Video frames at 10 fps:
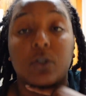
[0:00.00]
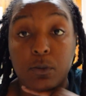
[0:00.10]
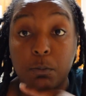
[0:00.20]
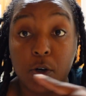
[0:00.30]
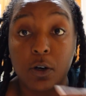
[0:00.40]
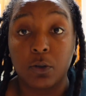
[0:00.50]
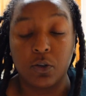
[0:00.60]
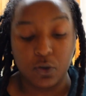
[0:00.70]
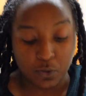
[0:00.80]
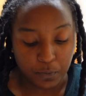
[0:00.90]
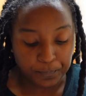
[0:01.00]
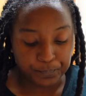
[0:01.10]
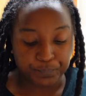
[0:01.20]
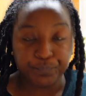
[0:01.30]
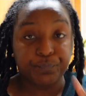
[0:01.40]
tomorrow too.
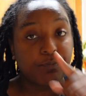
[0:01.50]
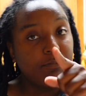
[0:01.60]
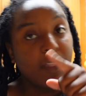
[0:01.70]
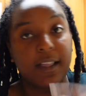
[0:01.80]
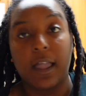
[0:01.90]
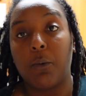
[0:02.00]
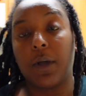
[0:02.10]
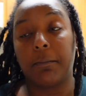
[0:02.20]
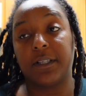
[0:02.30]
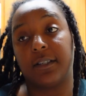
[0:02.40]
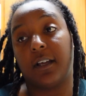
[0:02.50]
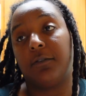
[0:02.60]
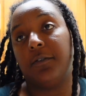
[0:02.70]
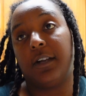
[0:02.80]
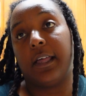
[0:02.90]
can't wait, I'm excited
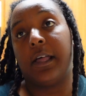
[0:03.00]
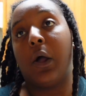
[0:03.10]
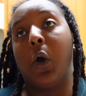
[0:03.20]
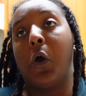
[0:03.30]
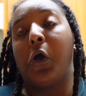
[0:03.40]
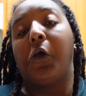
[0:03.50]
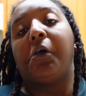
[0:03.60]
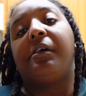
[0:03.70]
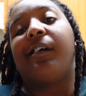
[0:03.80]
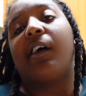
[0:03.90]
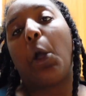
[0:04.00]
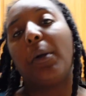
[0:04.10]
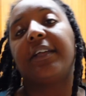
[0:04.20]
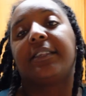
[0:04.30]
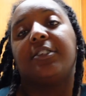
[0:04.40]
for that.
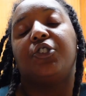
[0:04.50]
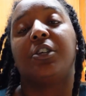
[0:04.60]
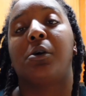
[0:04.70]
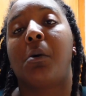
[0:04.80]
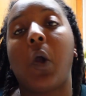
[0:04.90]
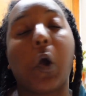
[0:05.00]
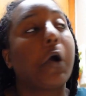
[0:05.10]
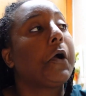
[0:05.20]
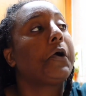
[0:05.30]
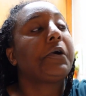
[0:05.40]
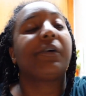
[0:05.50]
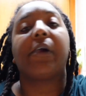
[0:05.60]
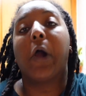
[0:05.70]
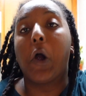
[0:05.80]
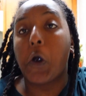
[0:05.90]
Hit the gym.
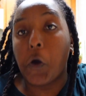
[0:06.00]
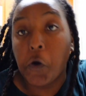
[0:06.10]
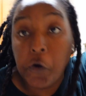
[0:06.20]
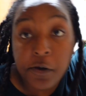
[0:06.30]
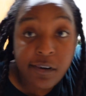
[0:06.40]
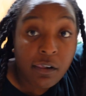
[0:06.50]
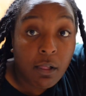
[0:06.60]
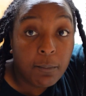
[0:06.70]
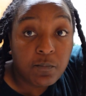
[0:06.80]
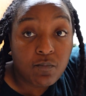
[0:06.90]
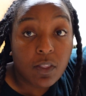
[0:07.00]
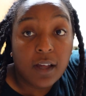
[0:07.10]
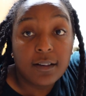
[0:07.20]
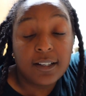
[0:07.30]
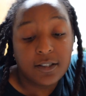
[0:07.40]
Uh,
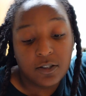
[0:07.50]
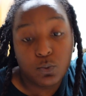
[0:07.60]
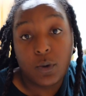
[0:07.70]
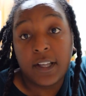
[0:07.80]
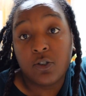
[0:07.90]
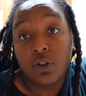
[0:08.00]
let this weight